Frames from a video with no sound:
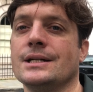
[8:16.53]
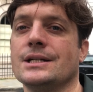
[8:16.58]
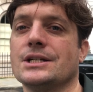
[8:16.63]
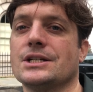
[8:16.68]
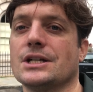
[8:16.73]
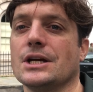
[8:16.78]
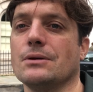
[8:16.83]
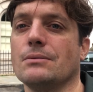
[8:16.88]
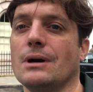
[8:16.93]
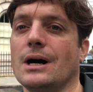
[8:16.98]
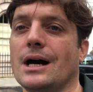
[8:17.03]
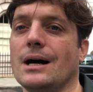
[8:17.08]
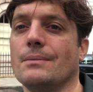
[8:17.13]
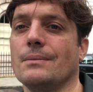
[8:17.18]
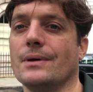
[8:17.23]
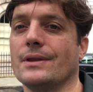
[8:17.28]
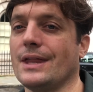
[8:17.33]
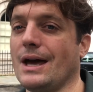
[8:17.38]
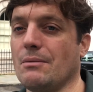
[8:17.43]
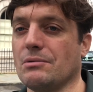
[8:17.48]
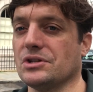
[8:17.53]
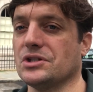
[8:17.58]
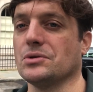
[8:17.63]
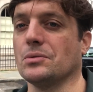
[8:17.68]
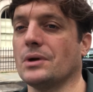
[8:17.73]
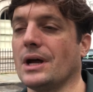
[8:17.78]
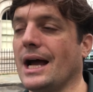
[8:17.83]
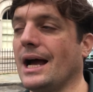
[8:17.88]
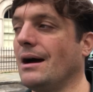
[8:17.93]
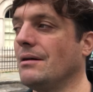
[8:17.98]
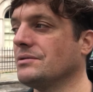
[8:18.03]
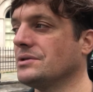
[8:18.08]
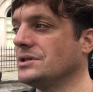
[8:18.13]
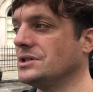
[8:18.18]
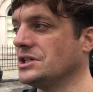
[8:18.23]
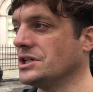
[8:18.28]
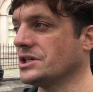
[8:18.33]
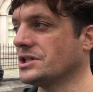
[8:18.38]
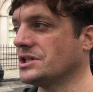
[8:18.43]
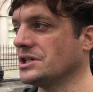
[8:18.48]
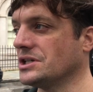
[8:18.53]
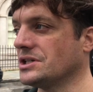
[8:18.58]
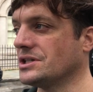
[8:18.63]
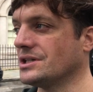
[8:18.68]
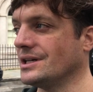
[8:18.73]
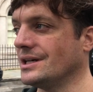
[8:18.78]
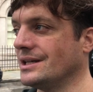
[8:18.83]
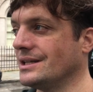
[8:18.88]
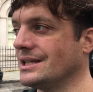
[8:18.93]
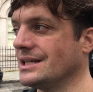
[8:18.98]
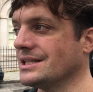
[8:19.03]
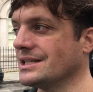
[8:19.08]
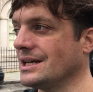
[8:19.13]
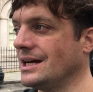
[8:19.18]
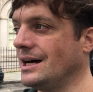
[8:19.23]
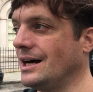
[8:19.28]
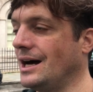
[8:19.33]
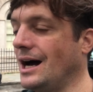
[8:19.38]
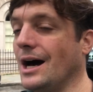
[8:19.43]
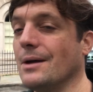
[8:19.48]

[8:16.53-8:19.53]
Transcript: So um, that was sort of out, just, just uh, this uh,